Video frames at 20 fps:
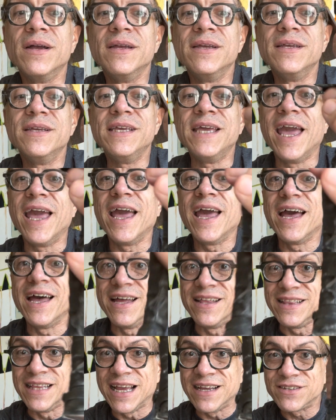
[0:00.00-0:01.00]

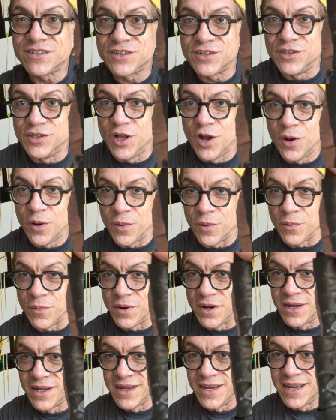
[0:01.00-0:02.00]
Yeah, that's snow.
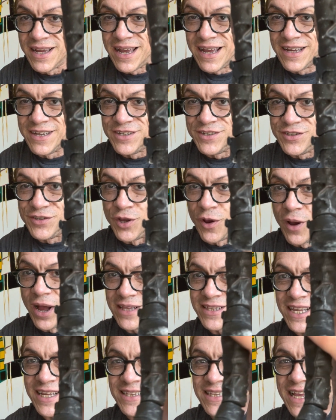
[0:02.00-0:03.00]
So I
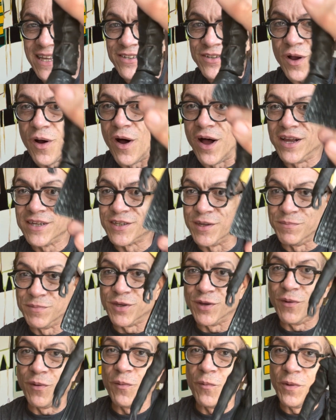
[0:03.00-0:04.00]
think that's awesome.
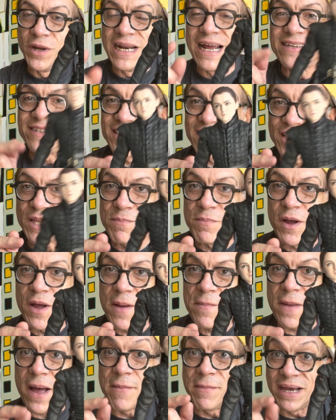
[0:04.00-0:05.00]
So when I set them
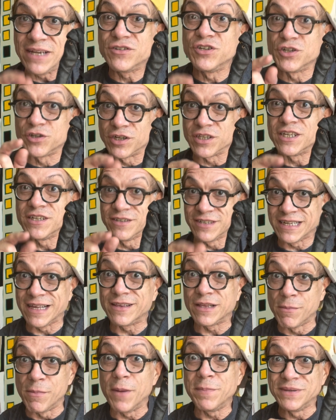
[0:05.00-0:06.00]
up, I'm actually going to
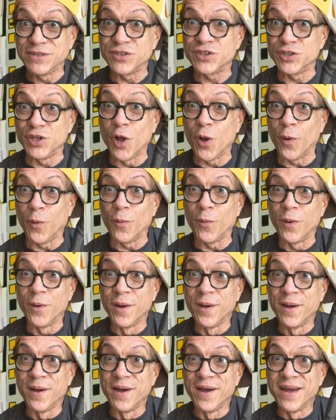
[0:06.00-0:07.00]
set them up in snow.
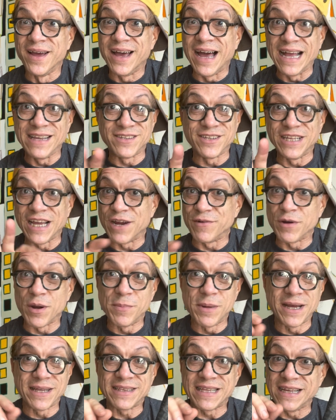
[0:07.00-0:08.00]
As a
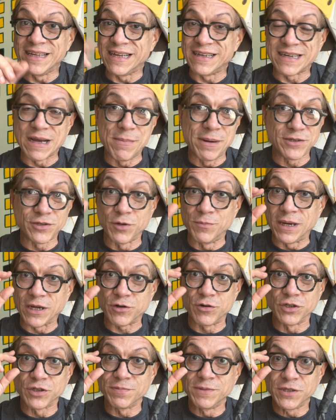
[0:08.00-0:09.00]
diorama, I think I got myself my
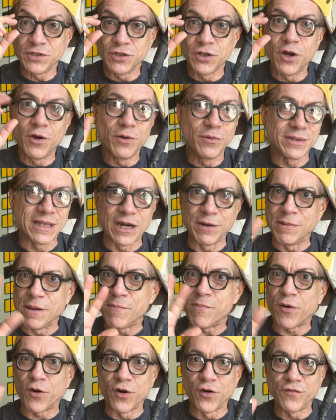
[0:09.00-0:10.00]
Christmas snow. That'll be
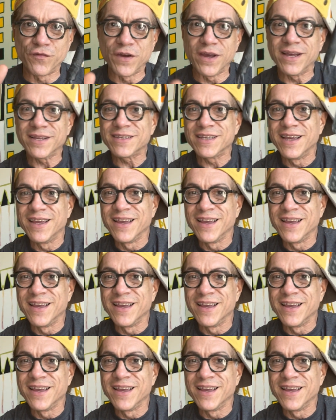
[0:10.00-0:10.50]
perfect.